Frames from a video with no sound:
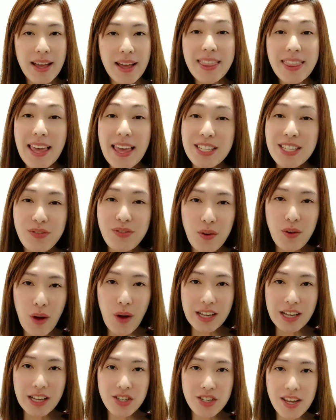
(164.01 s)
Thanks for
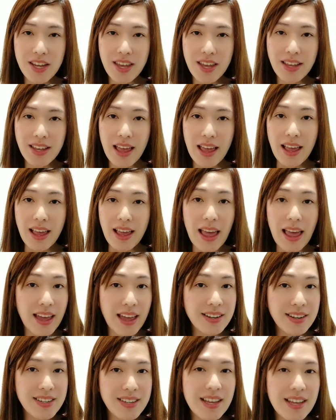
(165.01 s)
watching
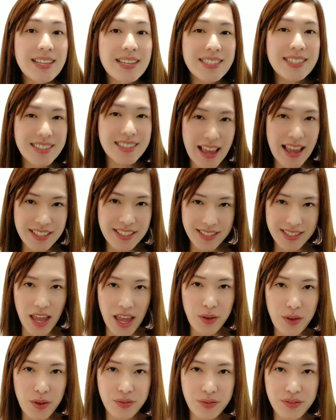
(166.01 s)
and stay
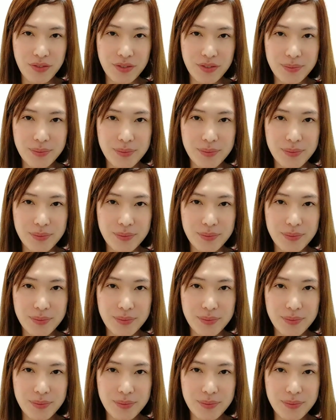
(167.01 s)
safe.